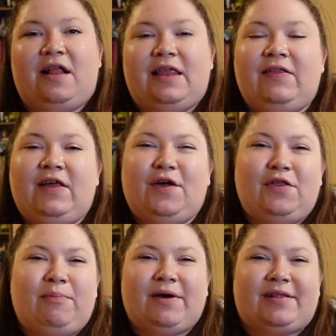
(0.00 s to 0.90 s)
In the
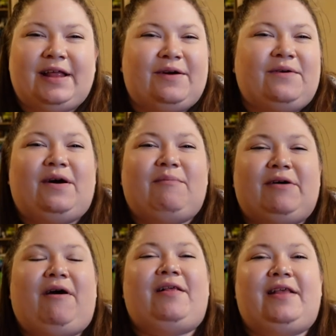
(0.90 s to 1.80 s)
other books they don't come
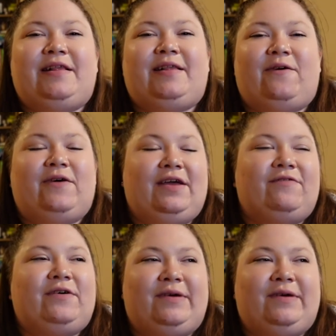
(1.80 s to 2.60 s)
across as so evil,